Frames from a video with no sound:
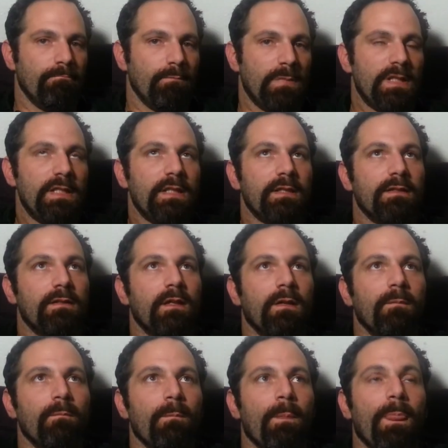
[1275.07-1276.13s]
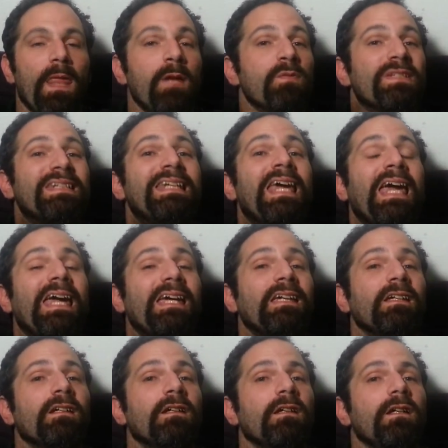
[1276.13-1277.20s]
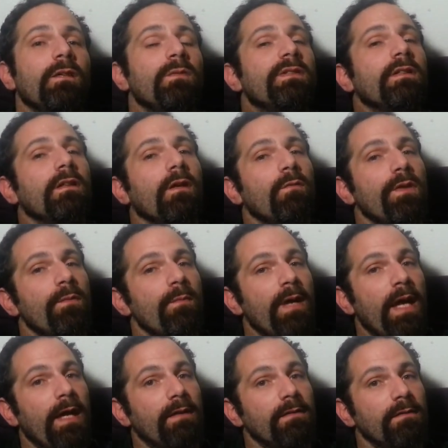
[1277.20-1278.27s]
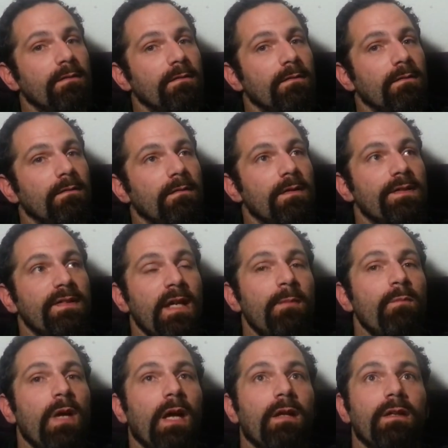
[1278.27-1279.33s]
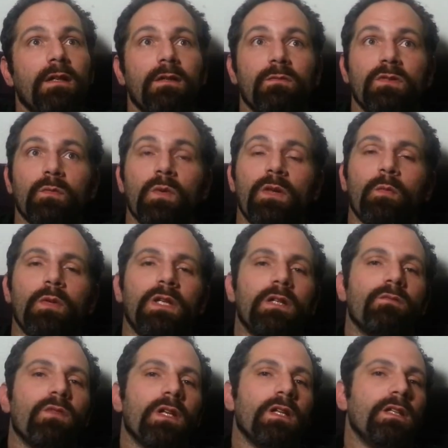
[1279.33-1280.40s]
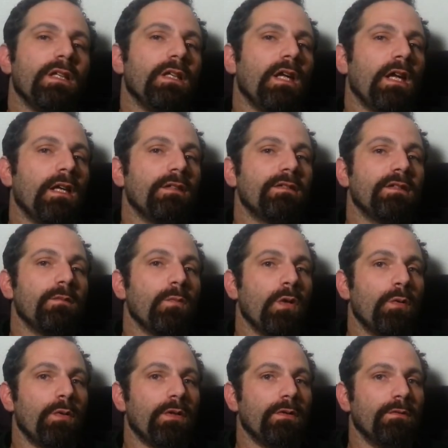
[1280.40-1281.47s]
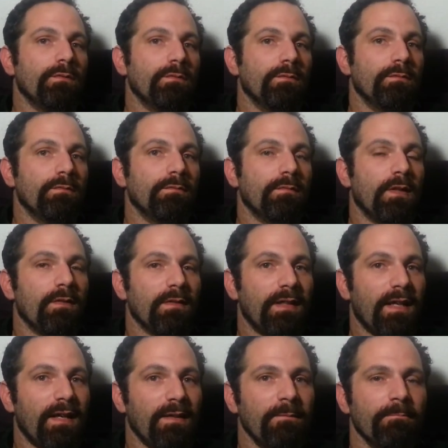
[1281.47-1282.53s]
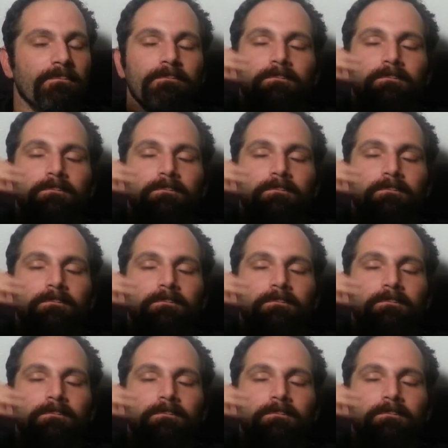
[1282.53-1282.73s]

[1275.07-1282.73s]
He didn't. He was gay. He was in love with a man. The same man that he was with when he invented the AC motor. Okay?